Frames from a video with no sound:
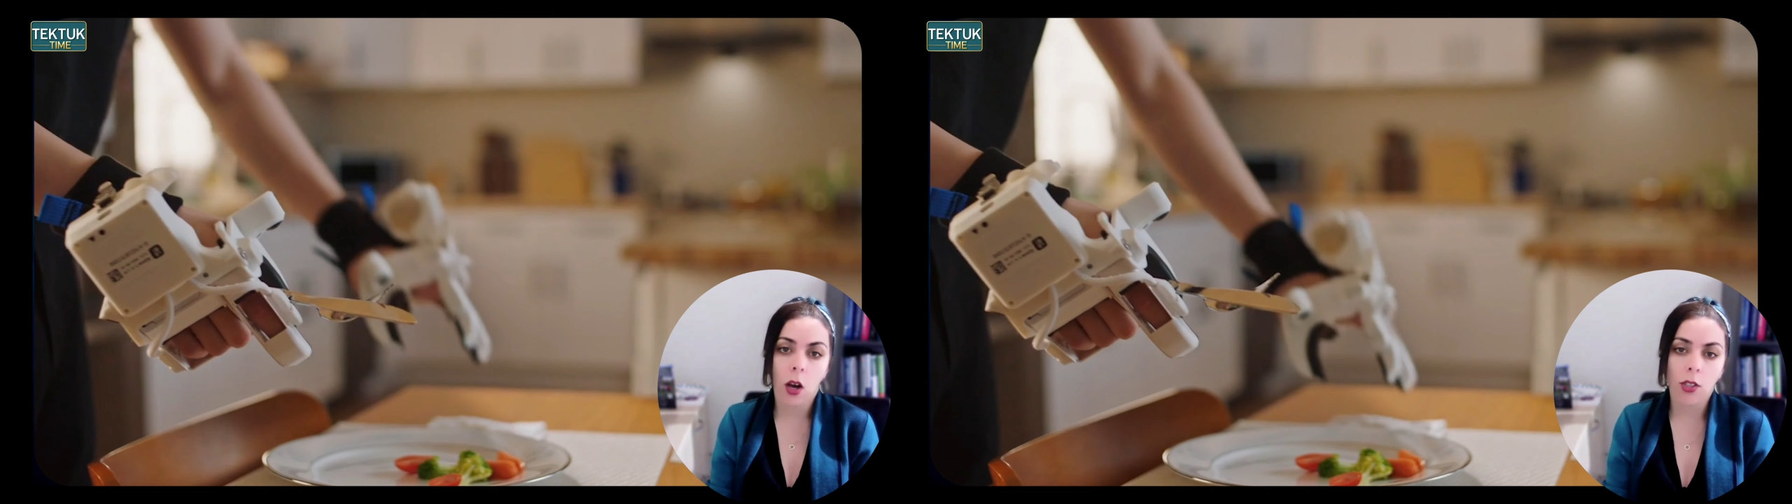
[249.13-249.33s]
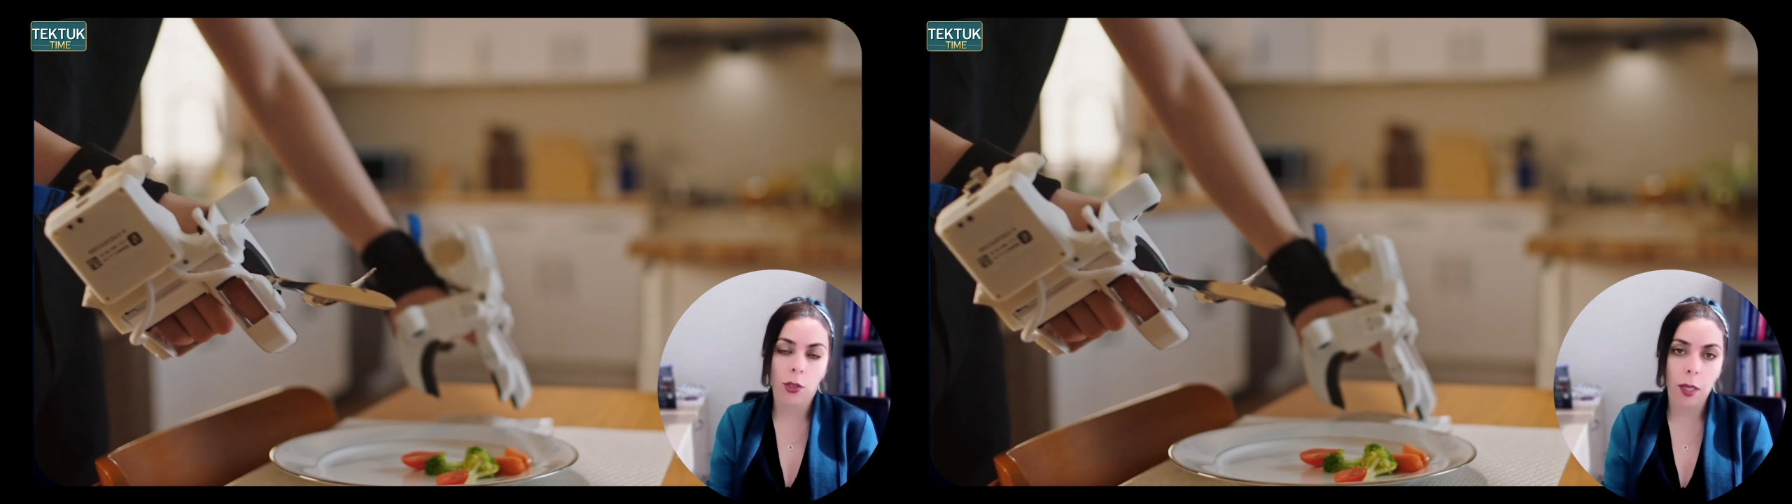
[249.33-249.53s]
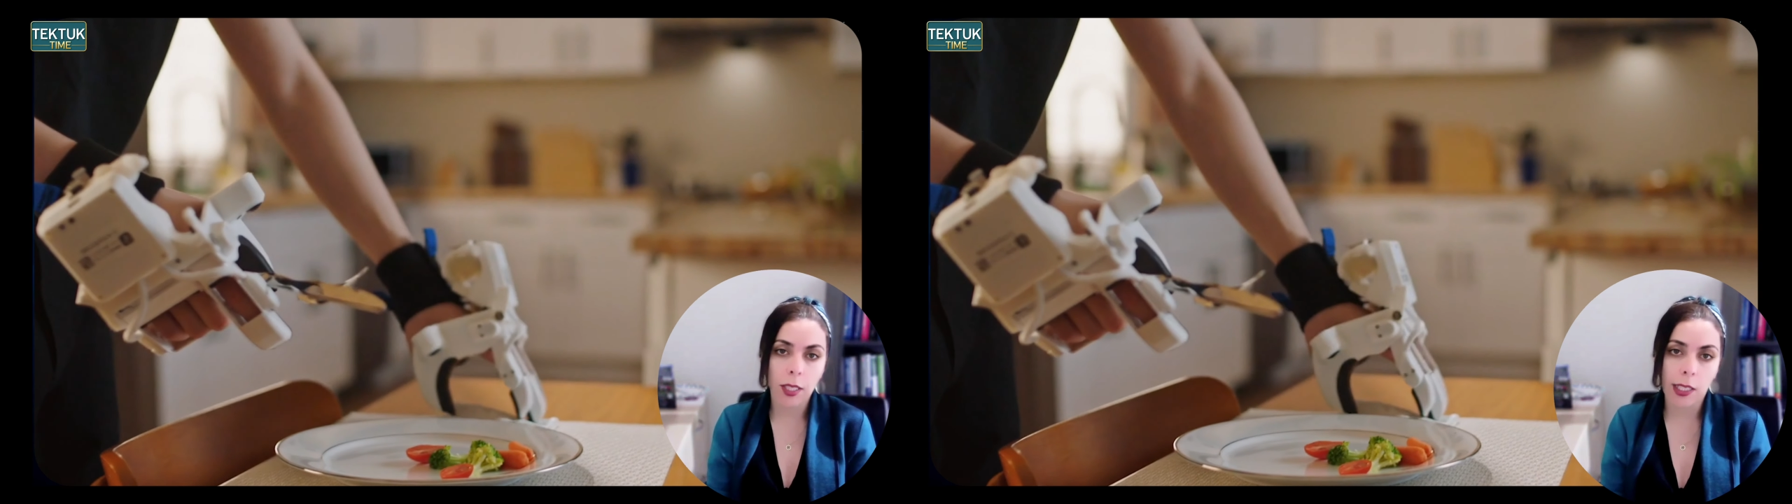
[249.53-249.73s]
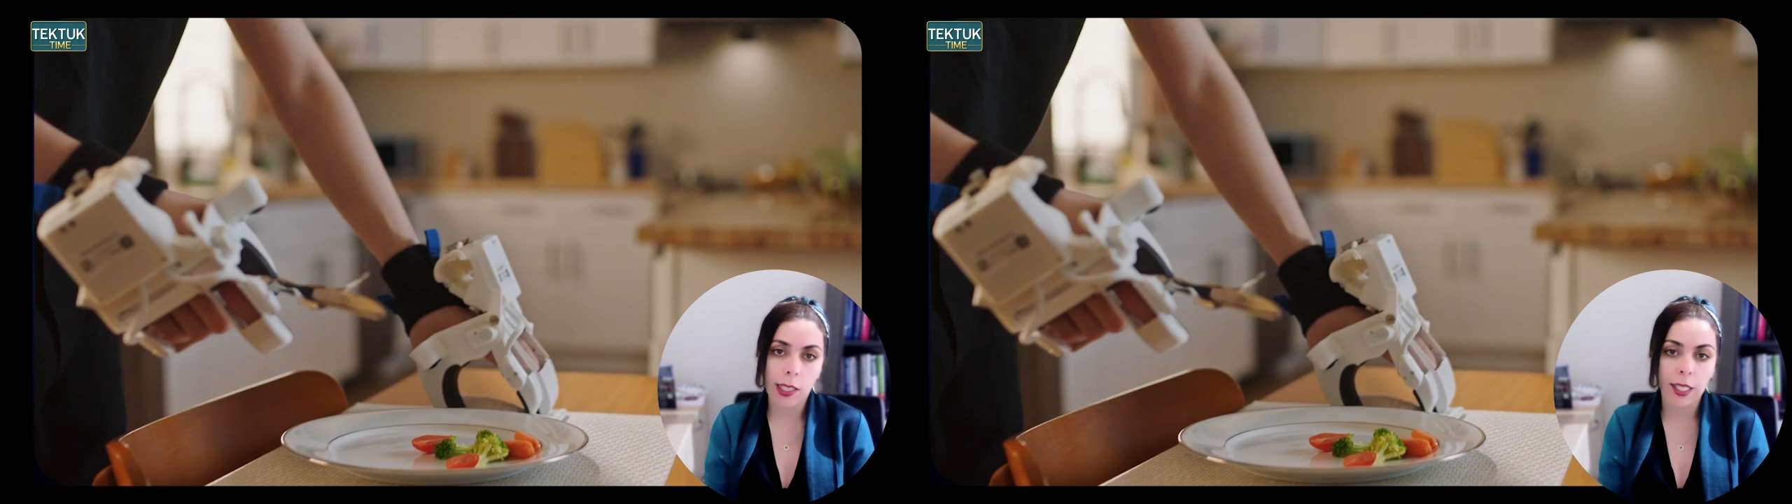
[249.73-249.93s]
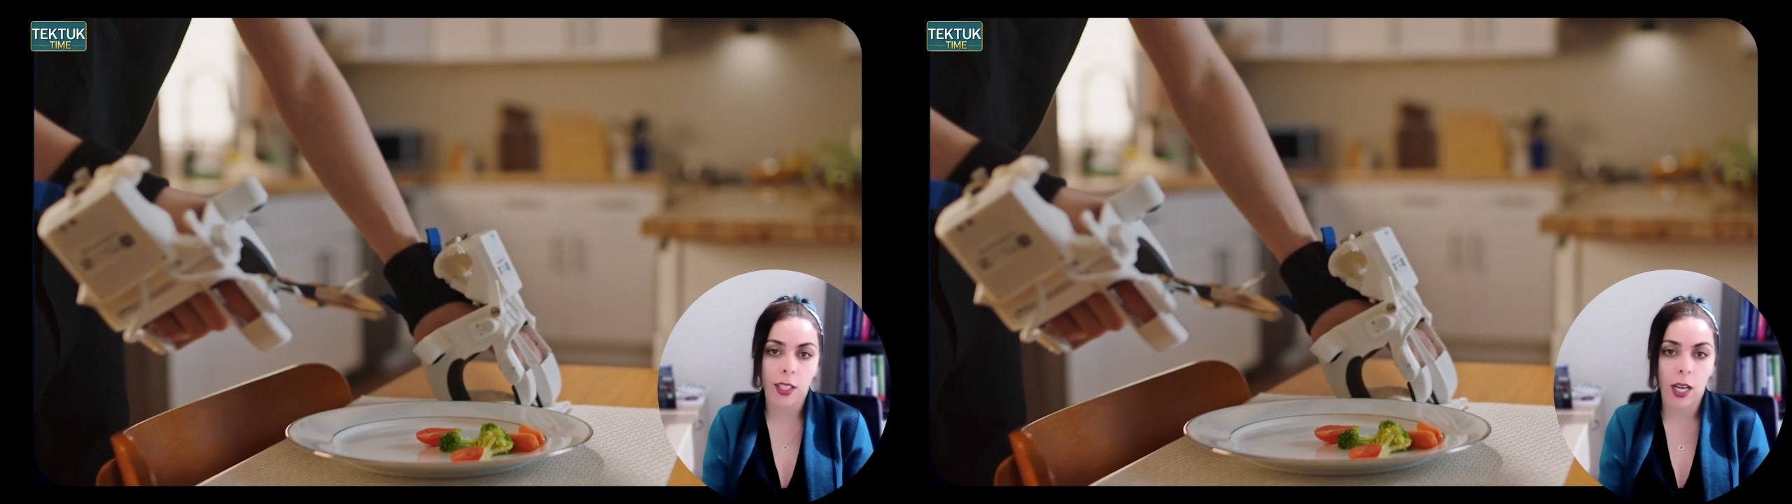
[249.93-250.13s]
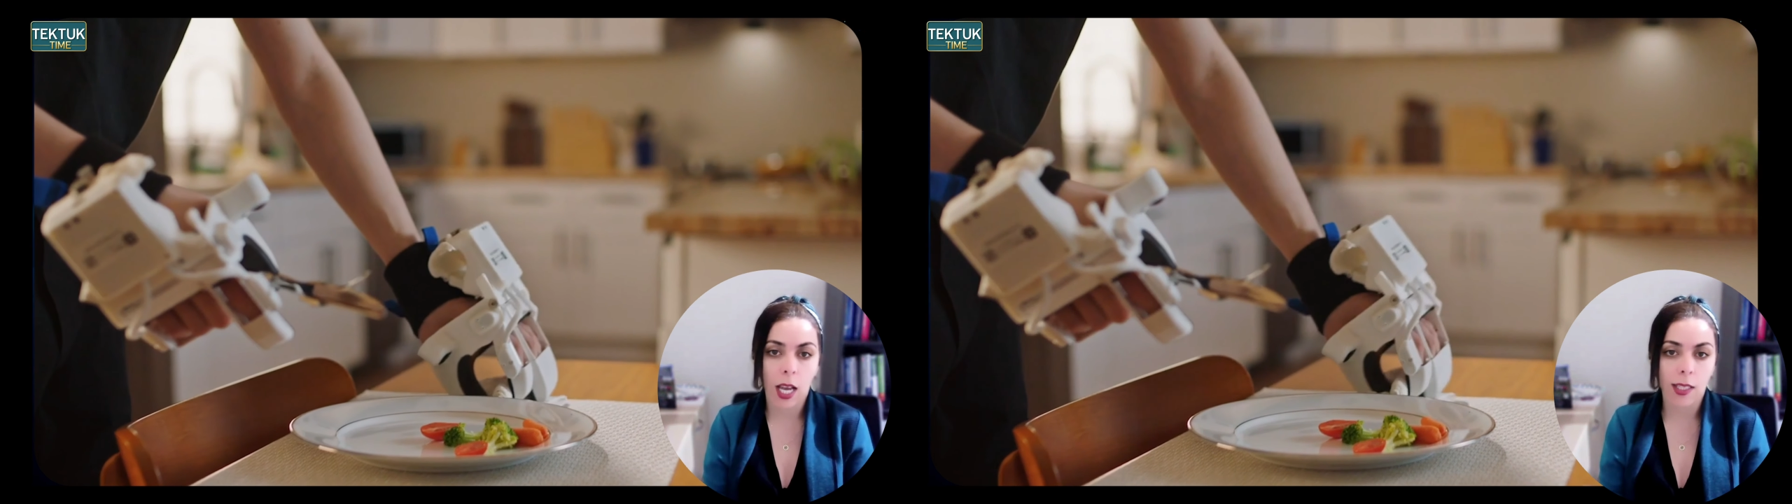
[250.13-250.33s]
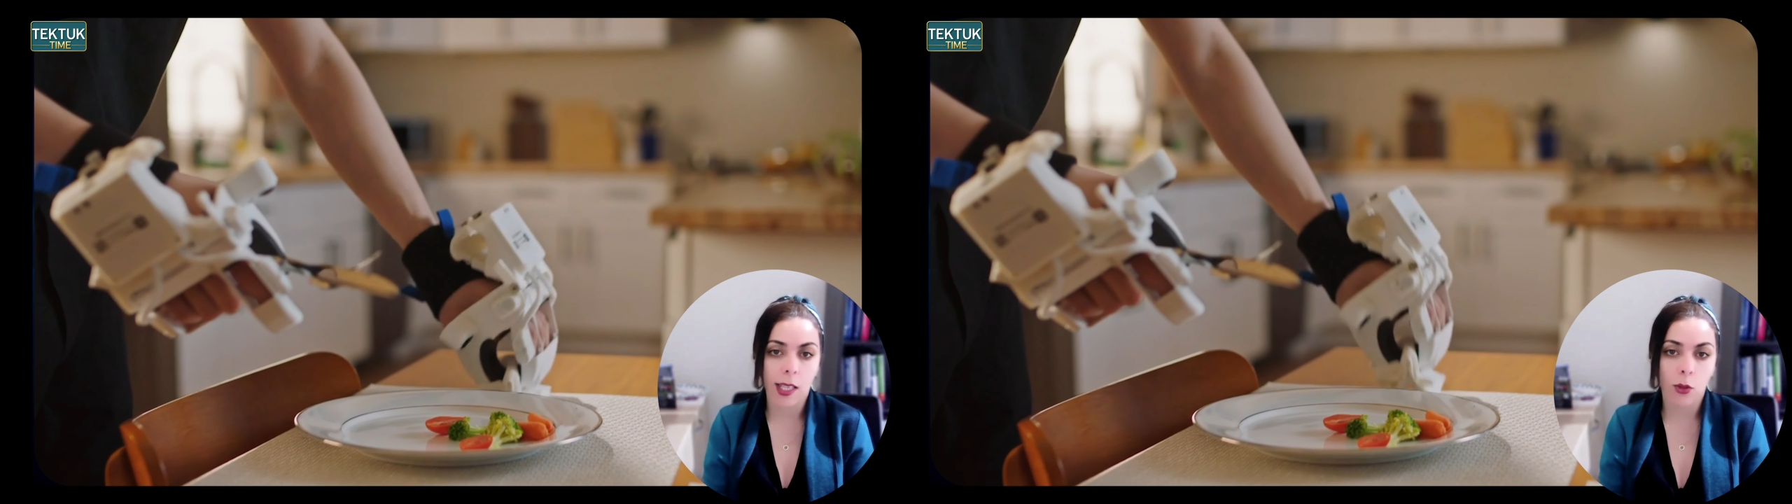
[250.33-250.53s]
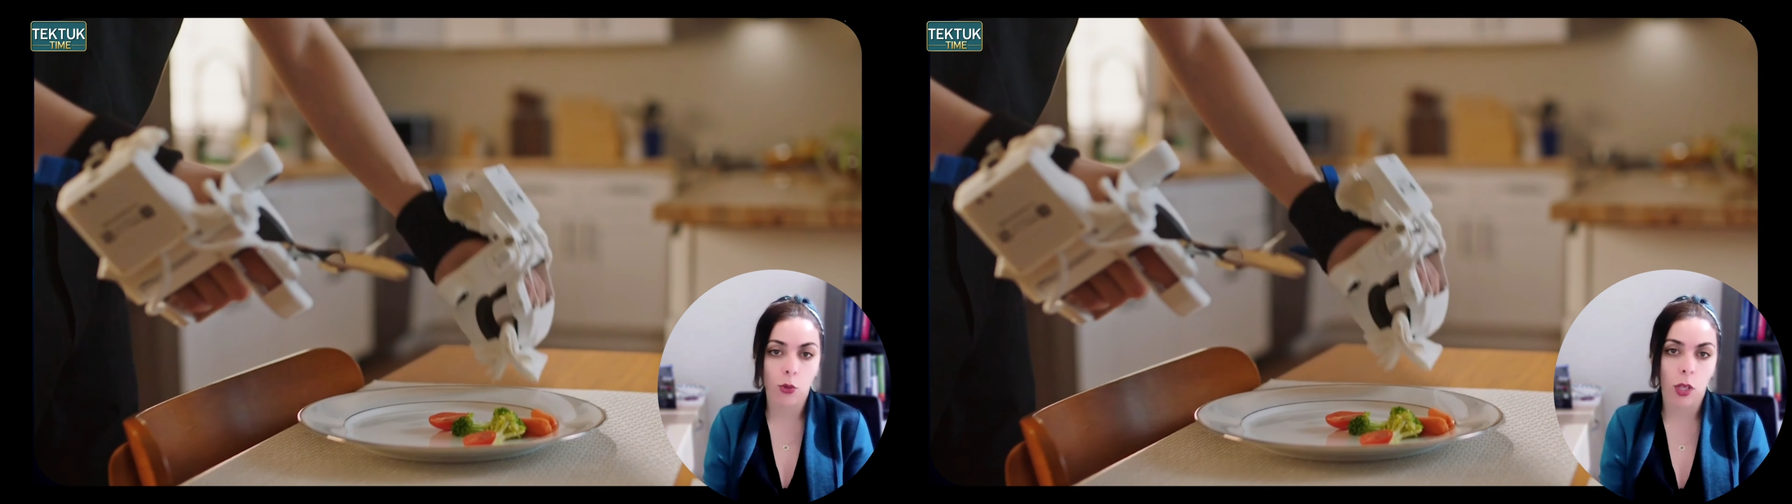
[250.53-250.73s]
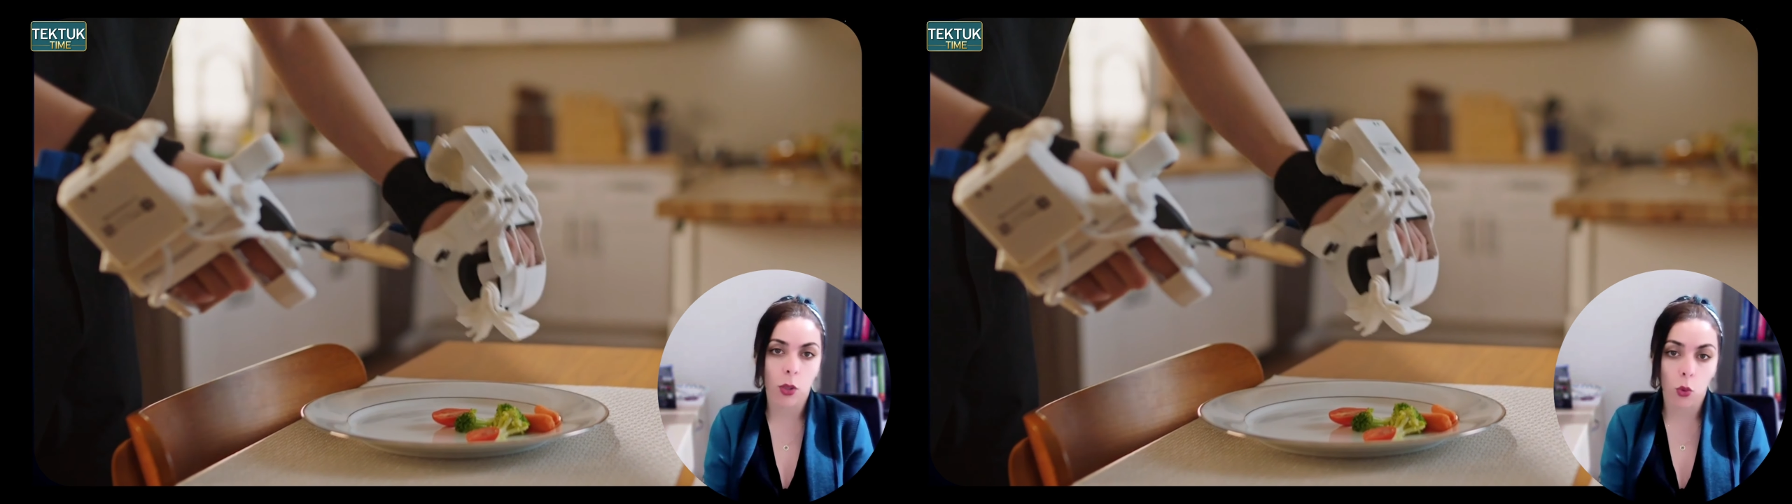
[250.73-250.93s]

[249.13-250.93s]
automatically translate to a